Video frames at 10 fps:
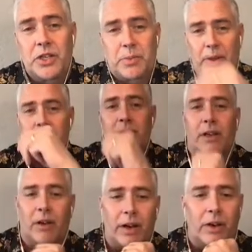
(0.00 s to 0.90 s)
He just
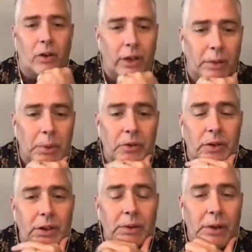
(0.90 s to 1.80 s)
plays the great annoying
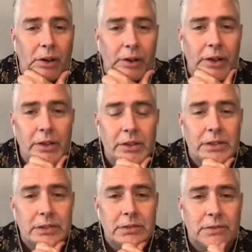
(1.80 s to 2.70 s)
person that we all know.